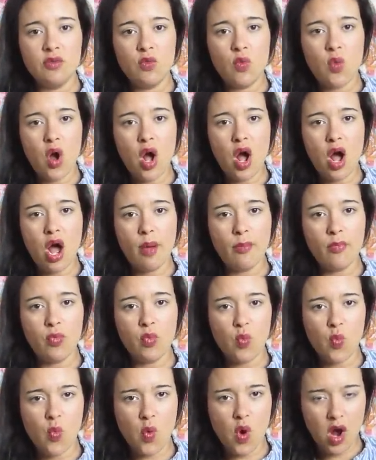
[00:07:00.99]
Womp
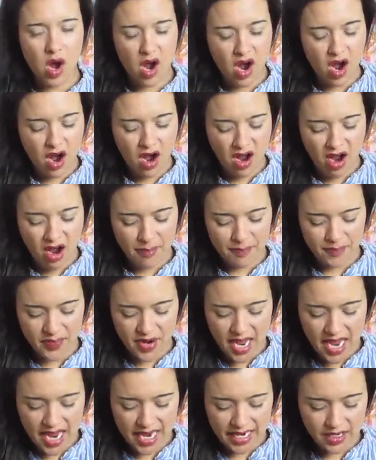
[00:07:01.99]
womp.
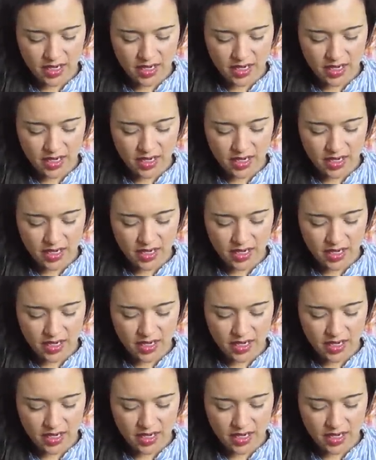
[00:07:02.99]
I